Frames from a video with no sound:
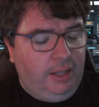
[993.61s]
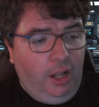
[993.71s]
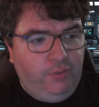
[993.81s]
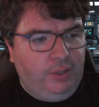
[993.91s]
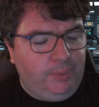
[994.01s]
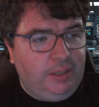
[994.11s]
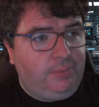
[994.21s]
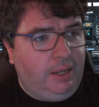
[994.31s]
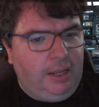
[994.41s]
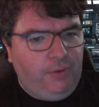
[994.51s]
Not
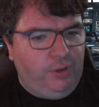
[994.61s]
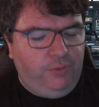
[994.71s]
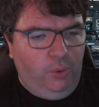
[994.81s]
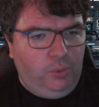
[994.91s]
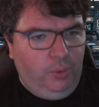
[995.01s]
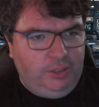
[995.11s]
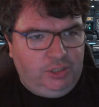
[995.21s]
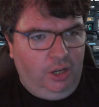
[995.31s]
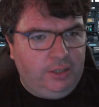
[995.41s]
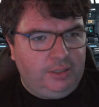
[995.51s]
not every Vocaloid
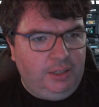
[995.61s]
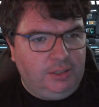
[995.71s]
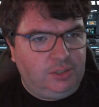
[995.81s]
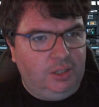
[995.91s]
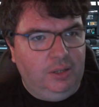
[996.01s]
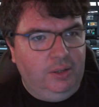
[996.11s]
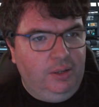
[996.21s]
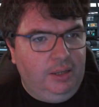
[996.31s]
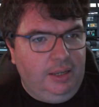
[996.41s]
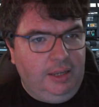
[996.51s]
song is
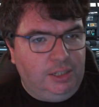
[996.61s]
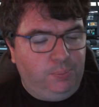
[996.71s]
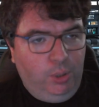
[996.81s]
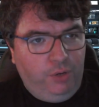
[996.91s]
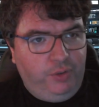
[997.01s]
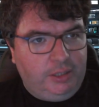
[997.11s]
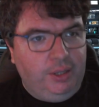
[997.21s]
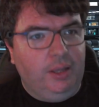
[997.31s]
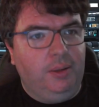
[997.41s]
is perfect,